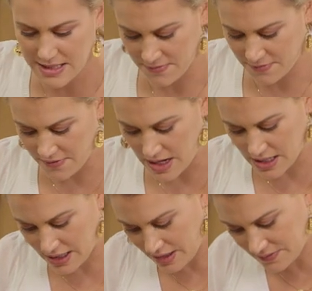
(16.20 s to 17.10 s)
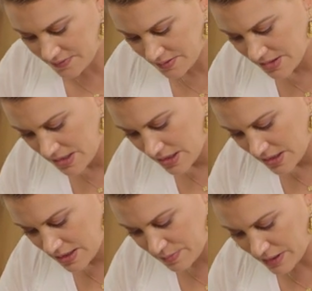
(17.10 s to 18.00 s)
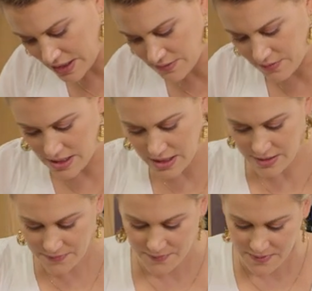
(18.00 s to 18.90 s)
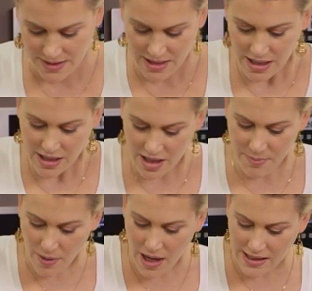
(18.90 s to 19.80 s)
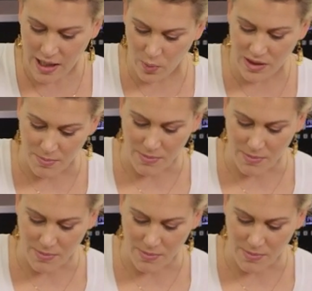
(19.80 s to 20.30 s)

some vinegar, splash of vinegar. Combine that with the